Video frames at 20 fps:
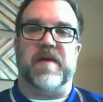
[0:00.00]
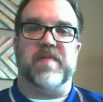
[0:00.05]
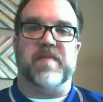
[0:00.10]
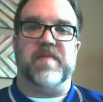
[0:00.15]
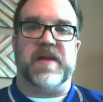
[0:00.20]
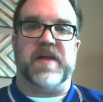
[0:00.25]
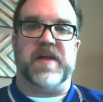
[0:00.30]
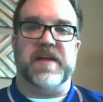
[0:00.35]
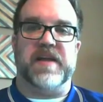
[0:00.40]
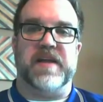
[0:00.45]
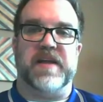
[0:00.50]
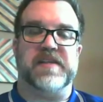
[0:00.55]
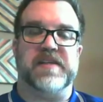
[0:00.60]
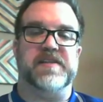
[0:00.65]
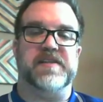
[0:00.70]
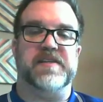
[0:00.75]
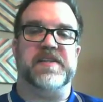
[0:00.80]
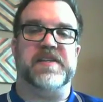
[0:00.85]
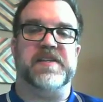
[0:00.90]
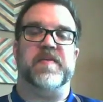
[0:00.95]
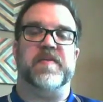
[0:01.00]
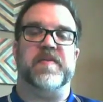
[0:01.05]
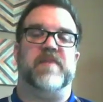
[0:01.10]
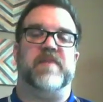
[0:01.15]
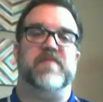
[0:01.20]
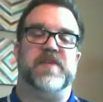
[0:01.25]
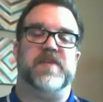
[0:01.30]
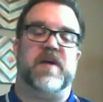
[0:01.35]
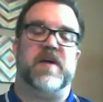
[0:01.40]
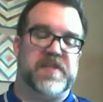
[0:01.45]
glad you guys can see me, but it
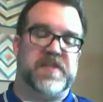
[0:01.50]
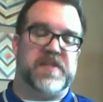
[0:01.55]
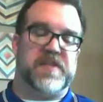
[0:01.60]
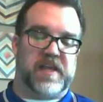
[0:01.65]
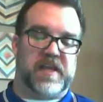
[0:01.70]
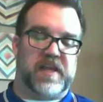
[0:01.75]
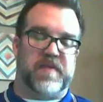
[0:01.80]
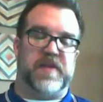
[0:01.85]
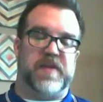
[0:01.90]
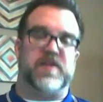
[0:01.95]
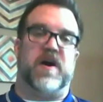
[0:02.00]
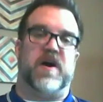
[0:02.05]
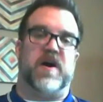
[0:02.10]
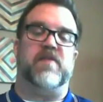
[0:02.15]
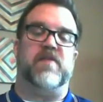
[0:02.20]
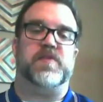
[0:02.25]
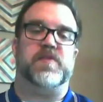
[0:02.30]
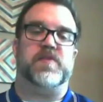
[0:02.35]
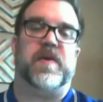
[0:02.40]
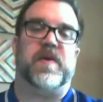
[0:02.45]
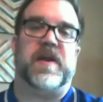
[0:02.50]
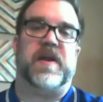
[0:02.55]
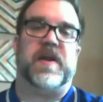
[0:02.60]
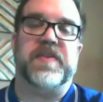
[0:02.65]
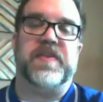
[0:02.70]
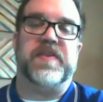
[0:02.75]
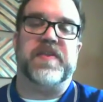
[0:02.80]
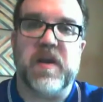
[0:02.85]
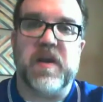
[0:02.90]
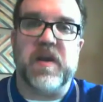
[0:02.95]
was almost like the McDonald's one. I
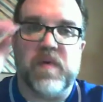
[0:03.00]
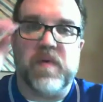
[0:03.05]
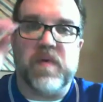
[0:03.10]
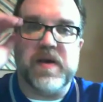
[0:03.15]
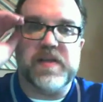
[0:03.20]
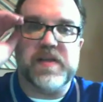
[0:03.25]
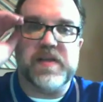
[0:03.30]
think it was